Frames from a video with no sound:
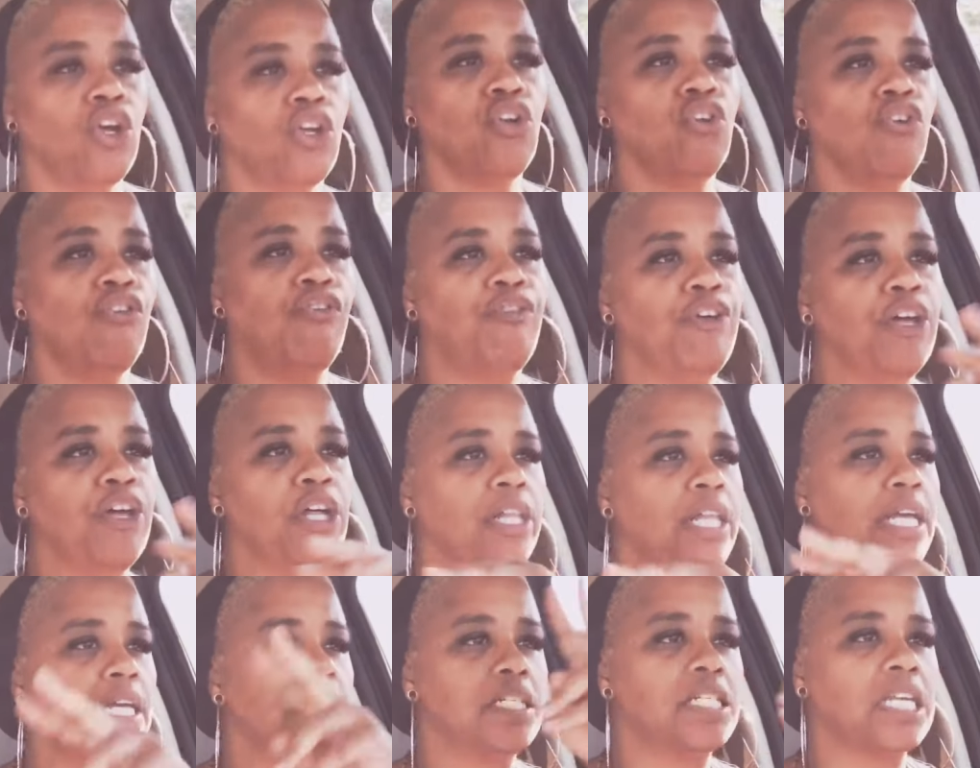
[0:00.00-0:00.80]
You
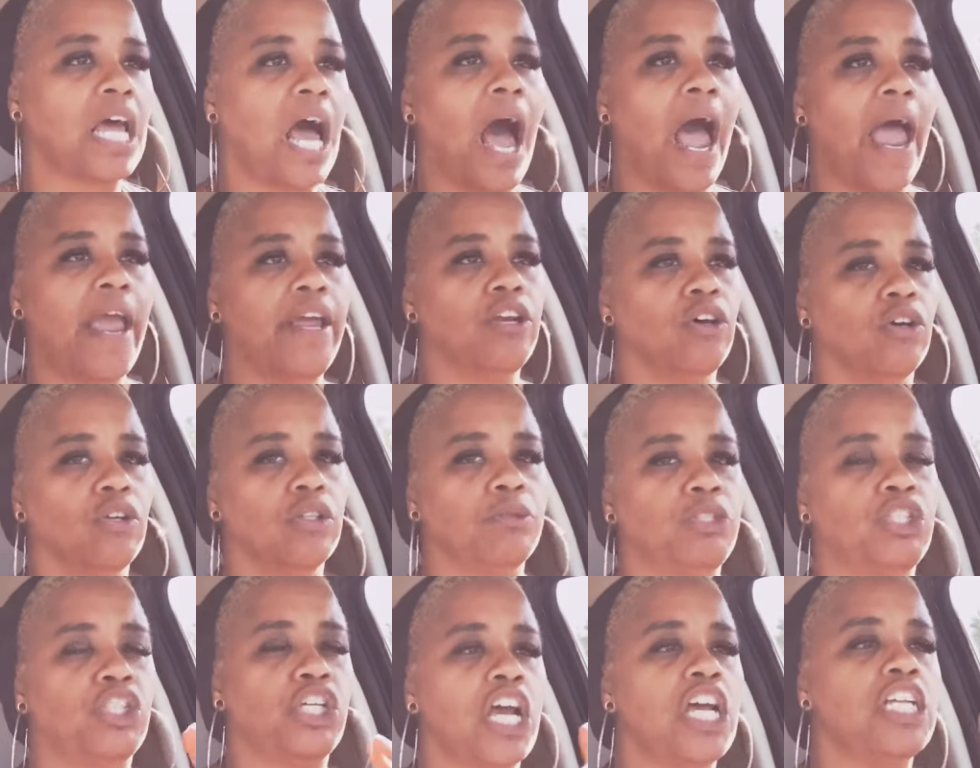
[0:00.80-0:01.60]
feel
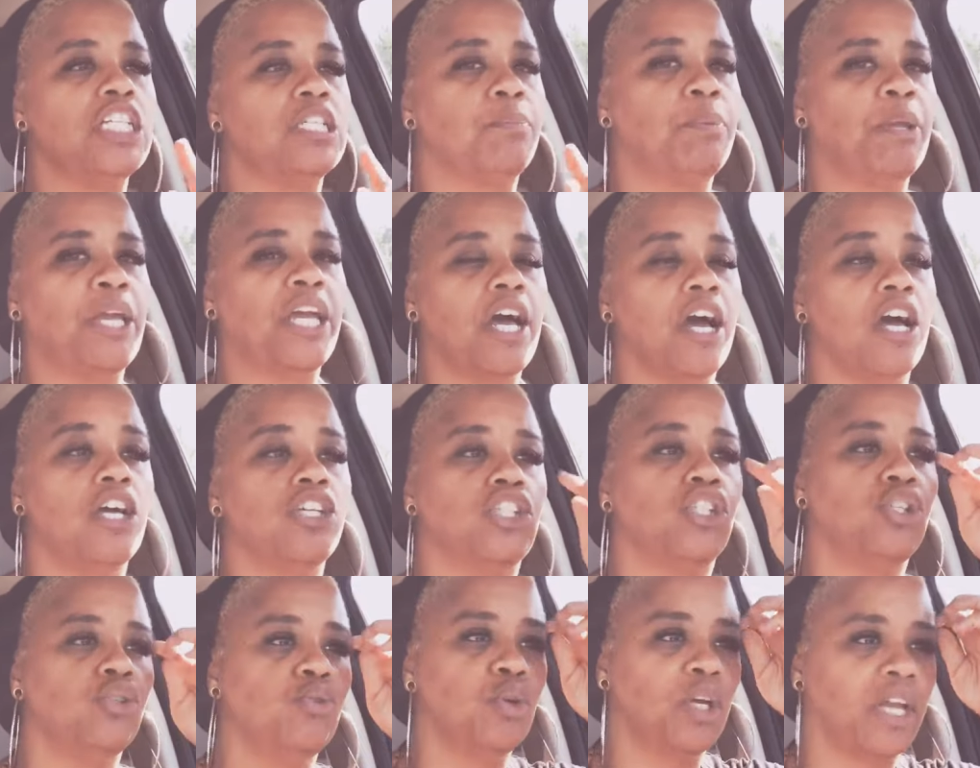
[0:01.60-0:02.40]
entitled just
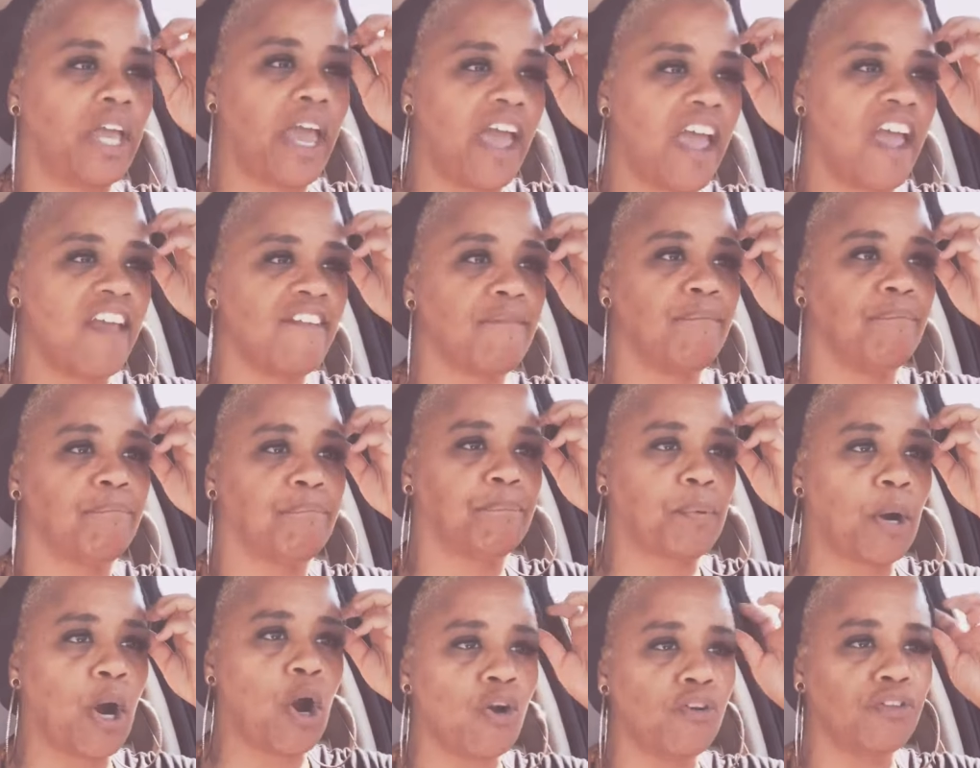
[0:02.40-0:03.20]
because you gave
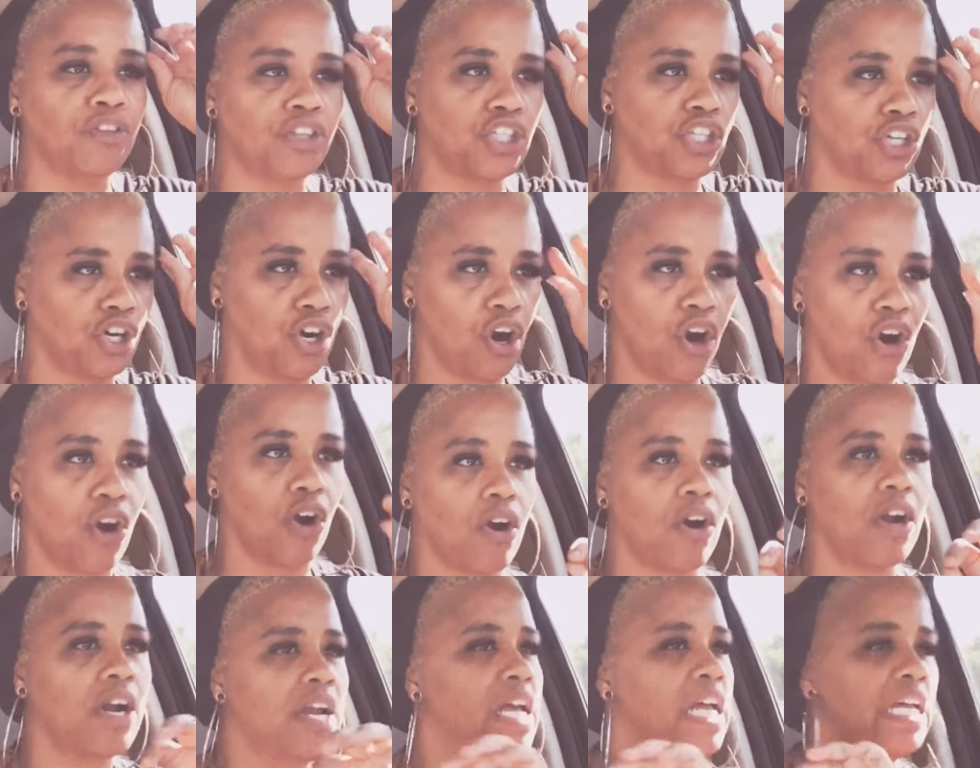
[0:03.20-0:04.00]
birth to
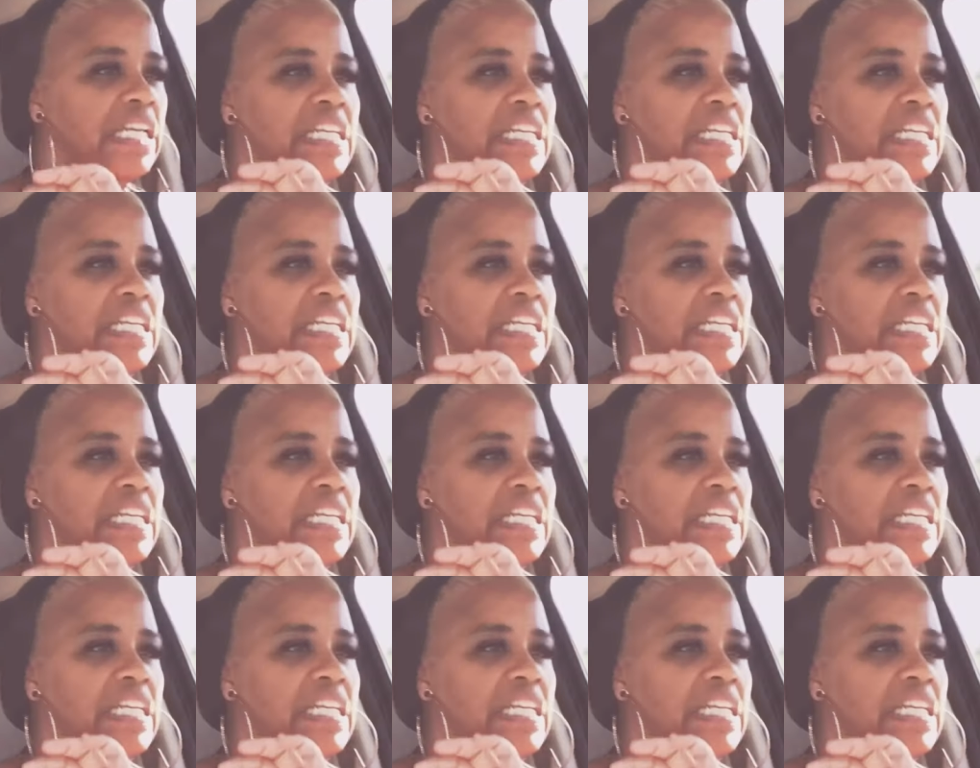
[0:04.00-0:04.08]
her.